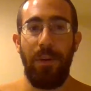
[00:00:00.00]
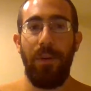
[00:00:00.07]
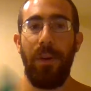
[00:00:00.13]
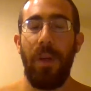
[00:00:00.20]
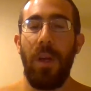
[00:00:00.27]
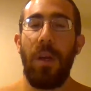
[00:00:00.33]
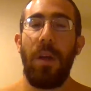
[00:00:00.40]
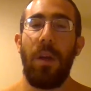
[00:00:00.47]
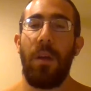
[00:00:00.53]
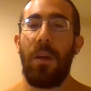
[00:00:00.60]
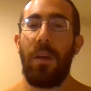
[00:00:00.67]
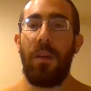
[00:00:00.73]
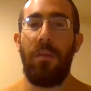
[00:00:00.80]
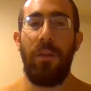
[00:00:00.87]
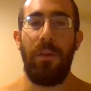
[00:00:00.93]
doing,
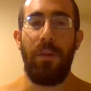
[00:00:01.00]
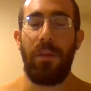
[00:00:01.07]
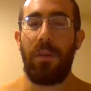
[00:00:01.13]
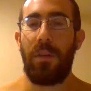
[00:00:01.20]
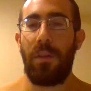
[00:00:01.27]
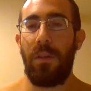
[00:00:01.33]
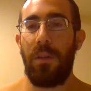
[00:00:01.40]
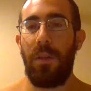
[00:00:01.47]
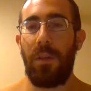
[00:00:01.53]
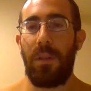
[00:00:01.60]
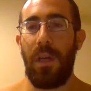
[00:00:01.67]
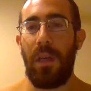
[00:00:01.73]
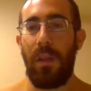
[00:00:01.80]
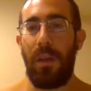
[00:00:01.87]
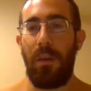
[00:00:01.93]
even though it's
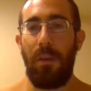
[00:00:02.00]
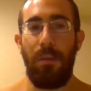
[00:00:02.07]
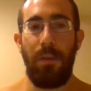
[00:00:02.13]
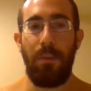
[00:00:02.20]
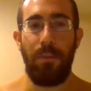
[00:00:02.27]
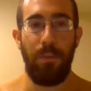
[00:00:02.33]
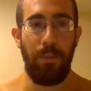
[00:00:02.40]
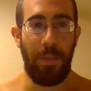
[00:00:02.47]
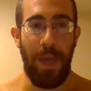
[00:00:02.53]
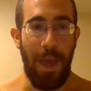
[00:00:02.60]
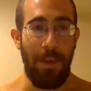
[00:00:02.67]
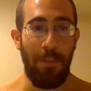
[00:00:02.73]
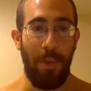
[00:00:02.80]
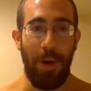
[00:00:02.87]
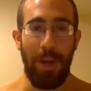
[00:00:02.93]
not like
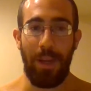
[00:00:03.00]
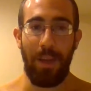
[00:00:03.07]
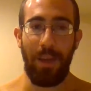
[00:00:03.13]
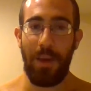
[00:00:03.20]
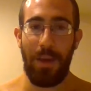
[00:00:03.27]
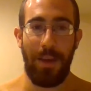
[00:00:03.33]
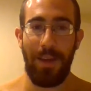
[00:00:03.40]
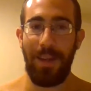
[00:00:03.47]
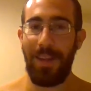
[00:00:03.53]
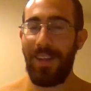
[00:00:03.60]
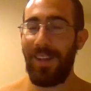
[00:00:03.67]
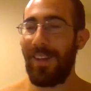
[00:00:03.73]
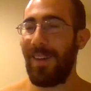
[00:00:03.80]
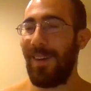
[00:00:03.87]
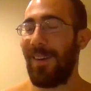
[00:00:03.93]
game breaking,
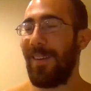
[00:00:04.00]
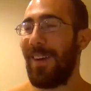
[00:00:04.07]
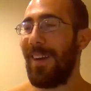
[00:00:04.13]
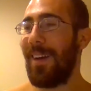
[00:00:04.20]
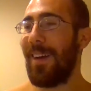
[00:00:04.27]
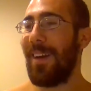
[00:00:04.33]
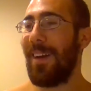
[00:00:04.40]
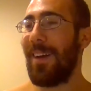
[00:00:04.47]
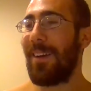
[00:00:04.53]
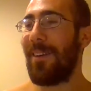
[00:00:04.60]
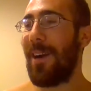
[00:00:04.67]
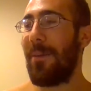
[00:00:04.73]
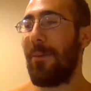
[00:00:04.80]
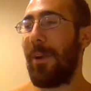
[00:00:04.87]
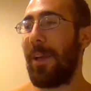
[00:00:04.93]

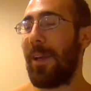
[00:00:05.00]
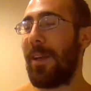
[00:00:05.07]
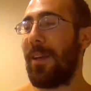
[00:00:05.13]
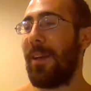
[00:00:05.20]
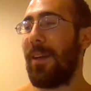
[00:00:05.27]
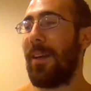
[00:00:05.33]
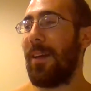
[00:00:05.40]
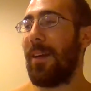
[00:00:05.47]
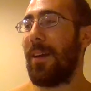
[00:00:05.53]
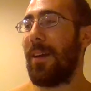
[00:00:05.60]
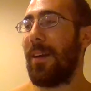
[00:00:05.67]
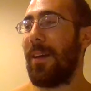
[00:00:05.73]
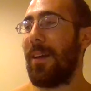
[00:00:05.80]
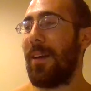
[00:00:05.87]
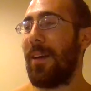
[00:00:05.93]
groundbreaking.
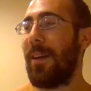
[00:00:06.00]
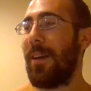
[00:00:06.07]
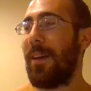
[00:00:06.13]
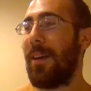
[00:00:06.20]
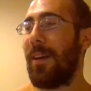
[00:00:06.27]
Uh,